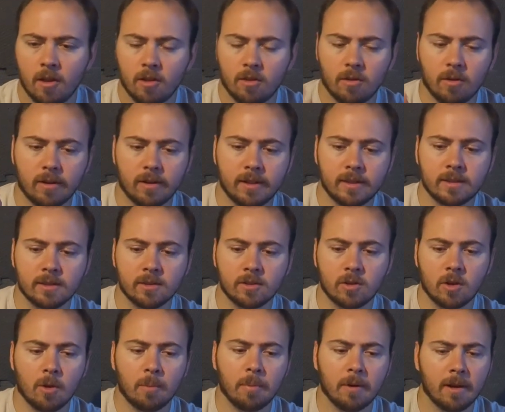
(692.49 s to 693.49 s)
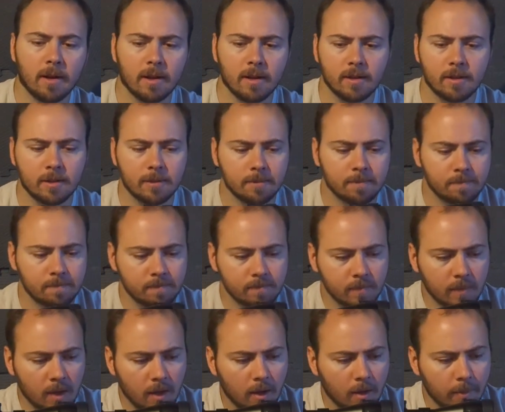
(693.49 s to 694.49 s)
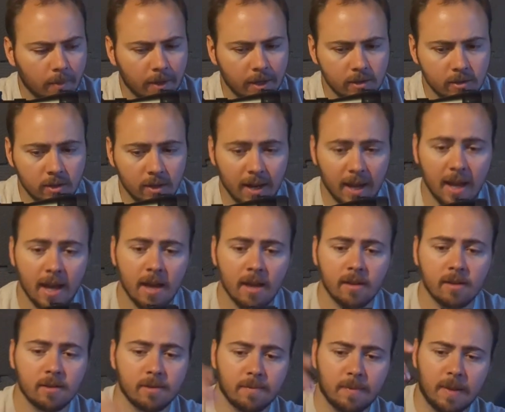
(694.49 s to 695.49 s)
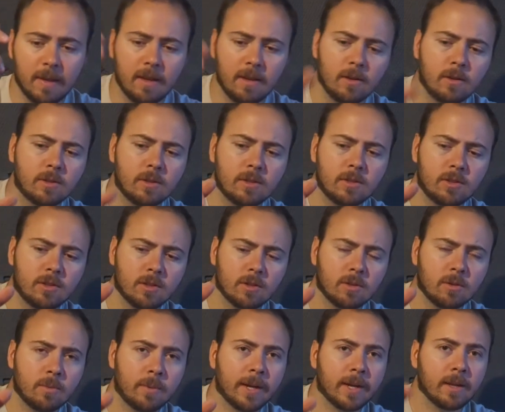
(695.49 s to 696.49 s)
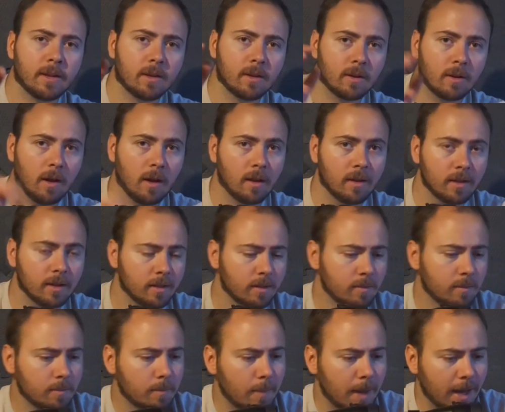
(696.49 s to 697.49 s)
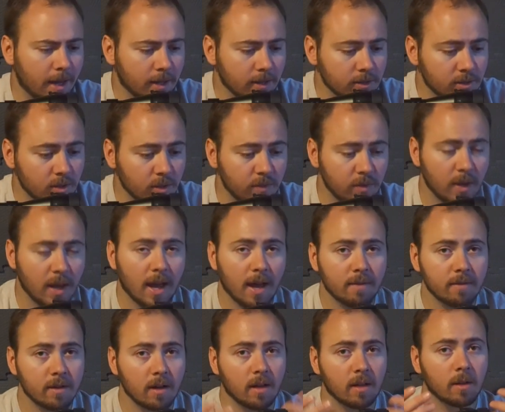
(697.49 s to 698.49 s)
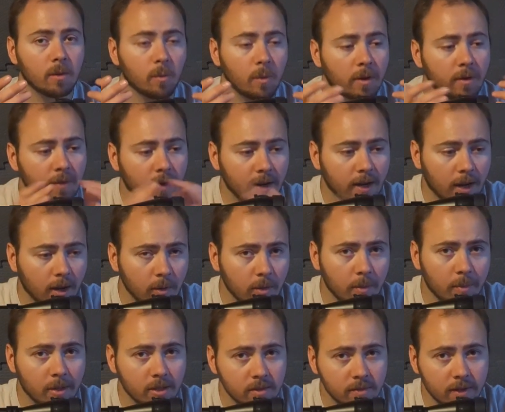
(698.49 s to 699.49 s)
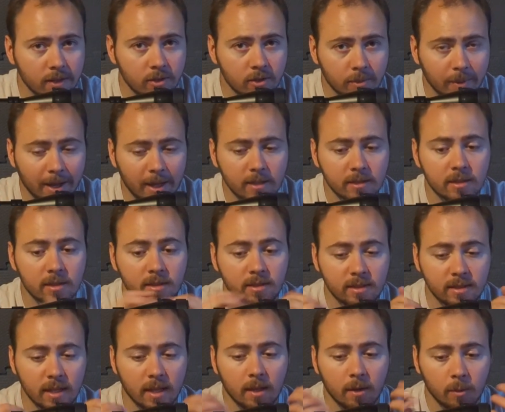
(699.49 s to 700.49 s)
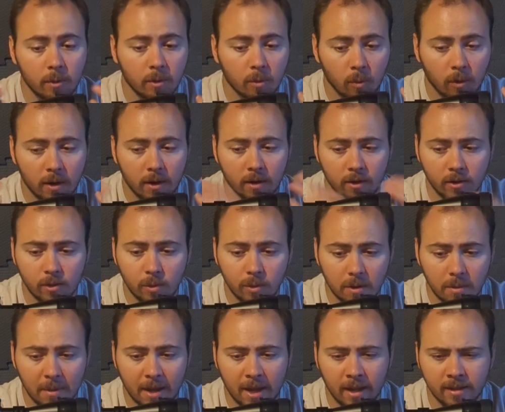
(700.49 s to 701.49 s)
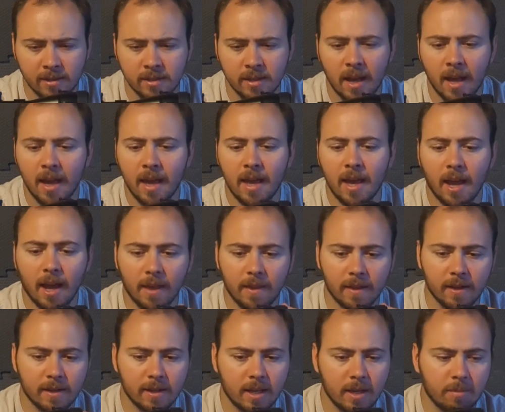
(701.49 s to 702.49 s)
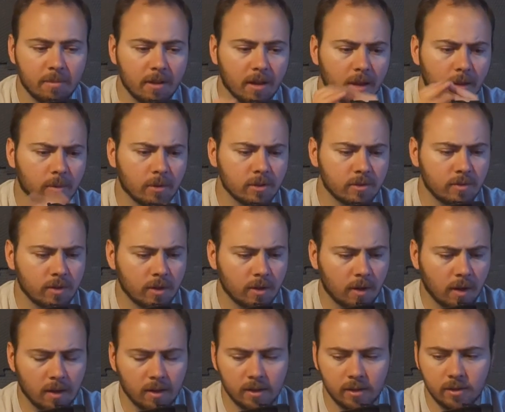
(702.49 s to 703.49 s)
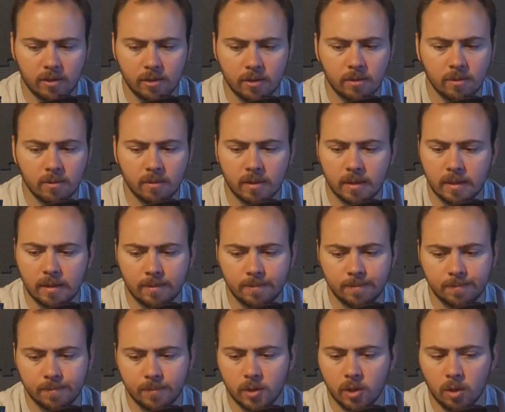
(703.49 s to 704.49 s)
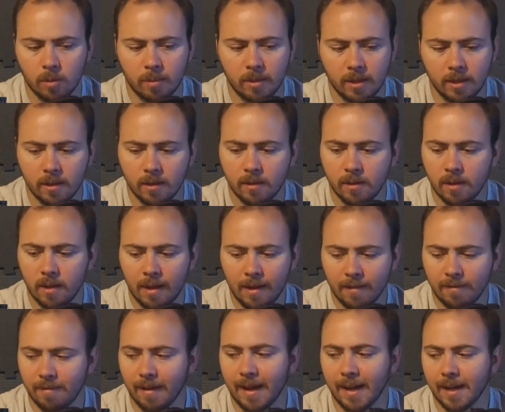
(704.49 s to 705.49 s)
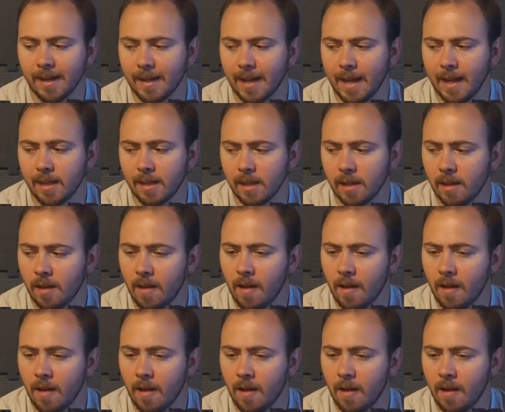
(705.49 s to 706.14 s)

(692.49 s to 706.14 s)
Throw a decent scope on it, and it's good. And it uses your regular Gauntlet mags. So if you have a Gauntlet 1 right now with a bunch of extra mags, sell it with 1 or 2 of the mags, and then keep the other ones for your Gauntlet 2, and you'll be fine and dandy.